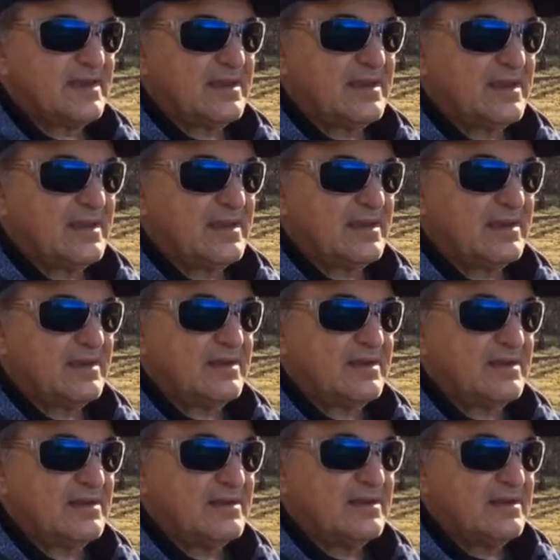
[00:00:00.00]
and a
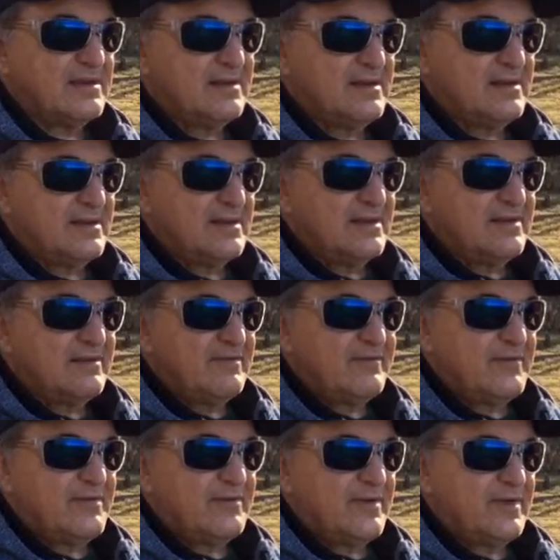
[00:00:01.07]

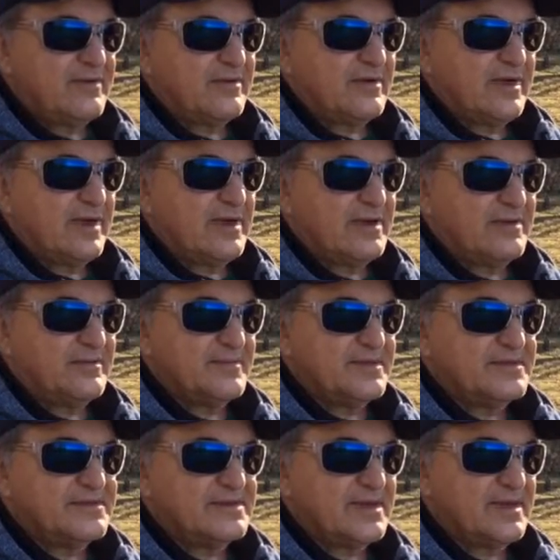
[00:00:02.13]
few other
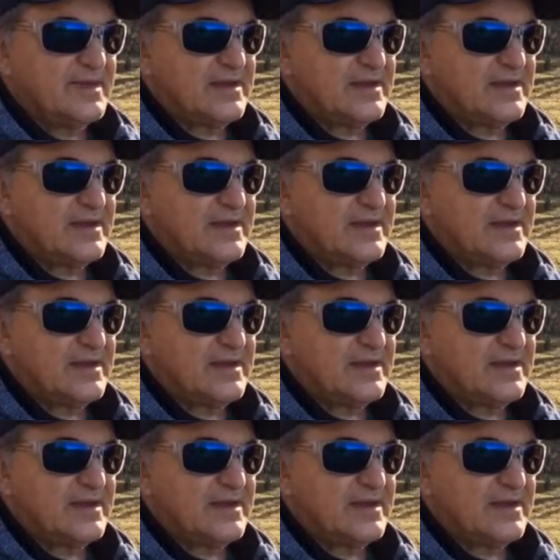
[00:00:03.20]
items.